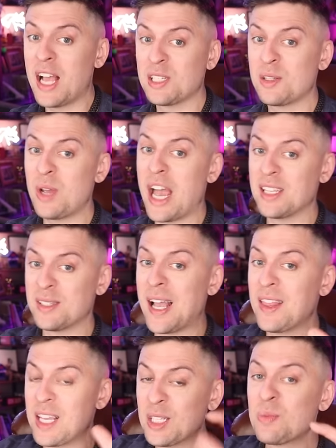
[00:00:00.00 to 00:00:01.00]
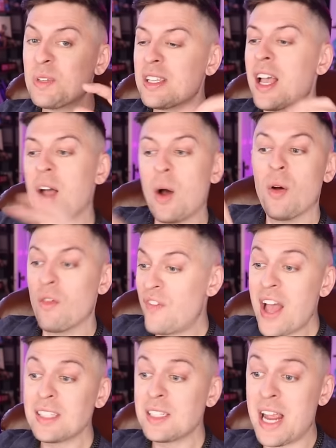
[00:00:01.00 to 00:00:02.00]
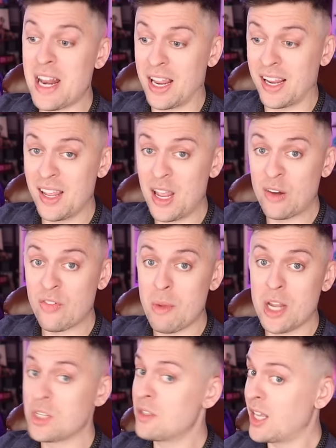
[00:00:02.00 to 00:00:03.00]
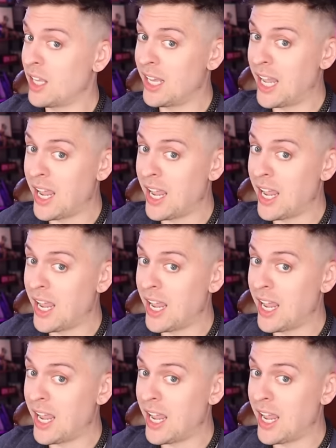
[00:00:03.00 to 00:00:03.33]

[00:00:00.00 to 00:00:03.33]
As as this was fascinating information, thank you